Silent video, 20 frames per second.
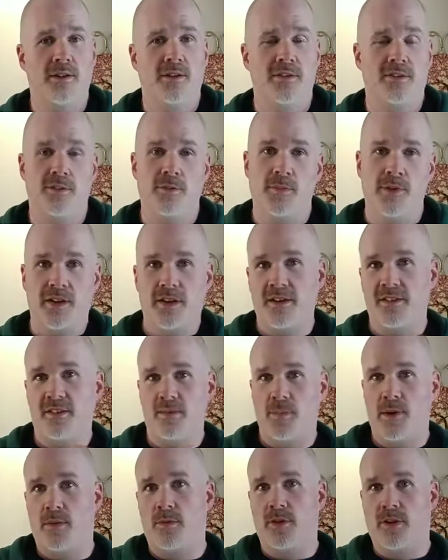So it'd be nice
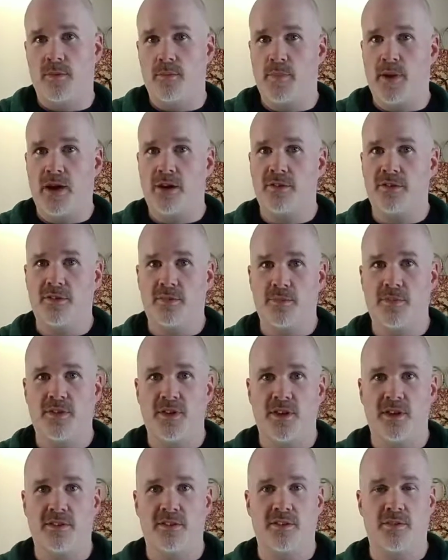to be able to compare some
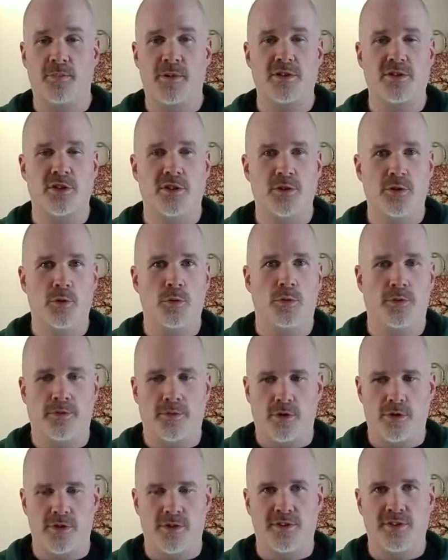things, especially newer
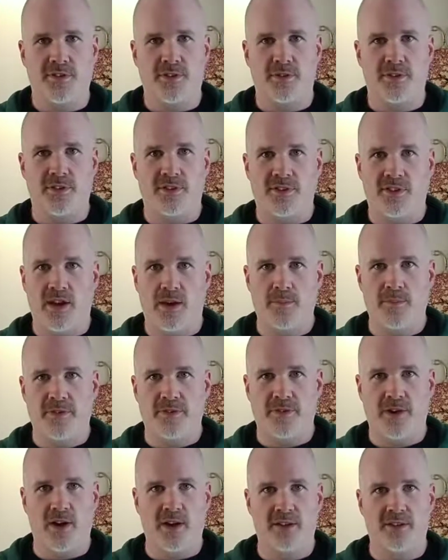versions of the same
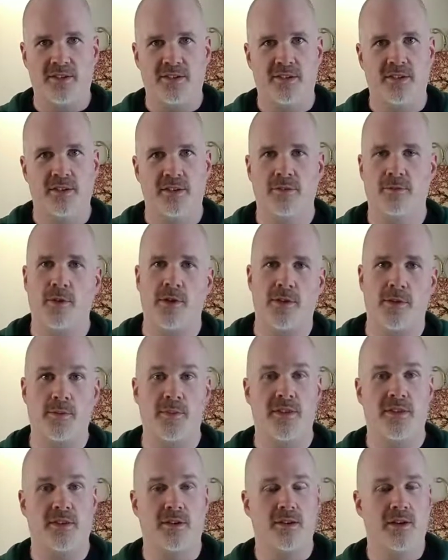device, whether it
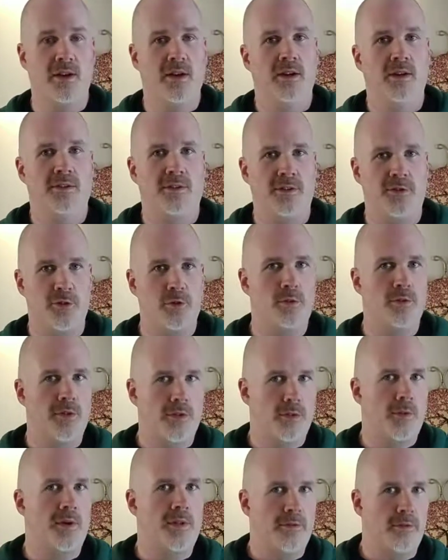be the 2, the
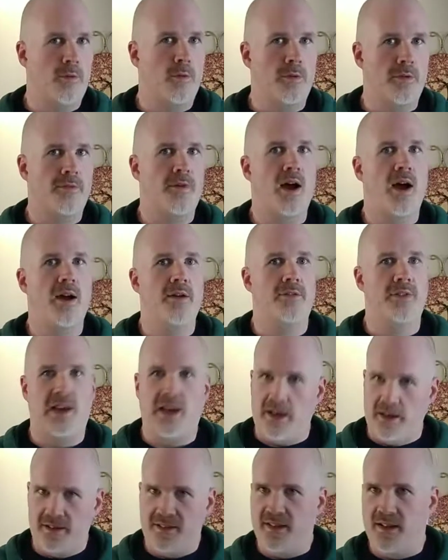3, the 4, the 5,
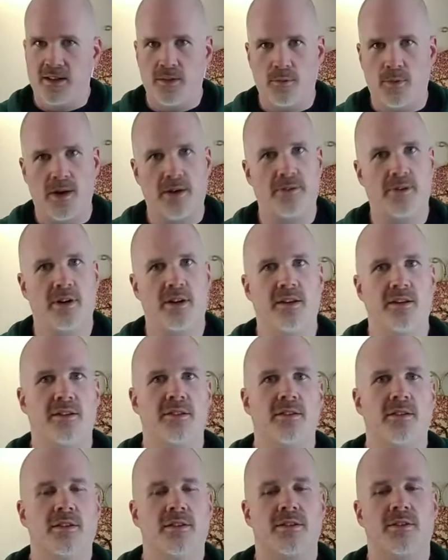the 18, whatever it is.